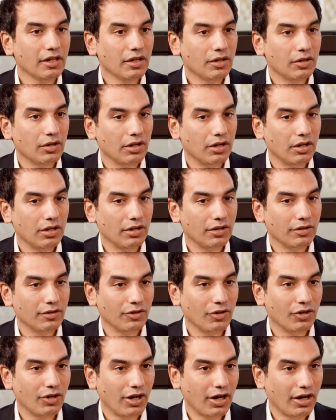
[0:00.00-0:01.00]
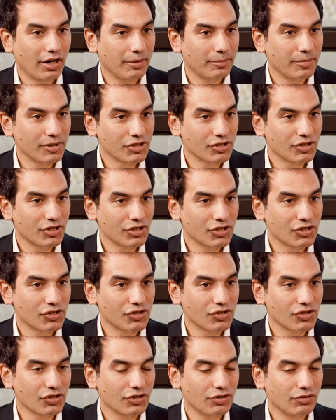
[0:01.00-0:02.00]
Uh, our
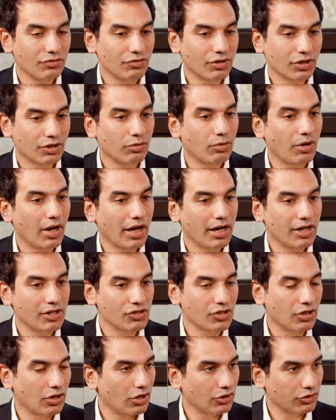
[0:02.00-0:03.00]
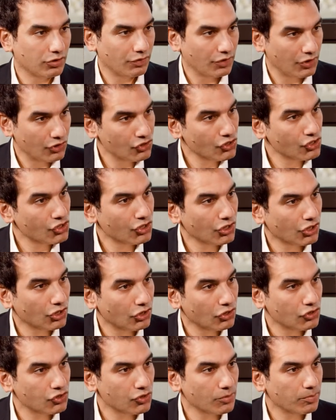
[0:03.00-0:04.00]
business requires a lot of
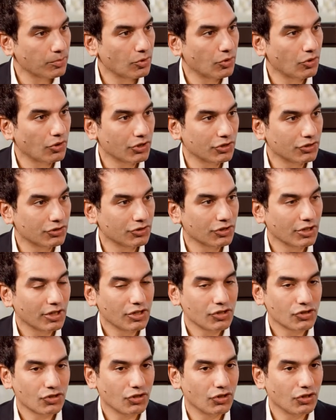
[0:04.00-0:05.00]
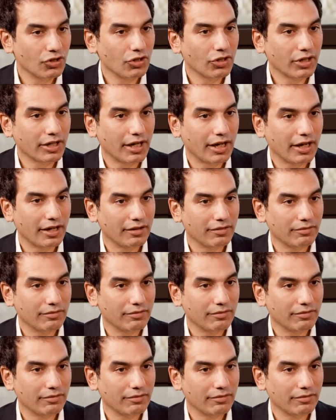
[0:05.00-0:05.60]
logistical support. So you look at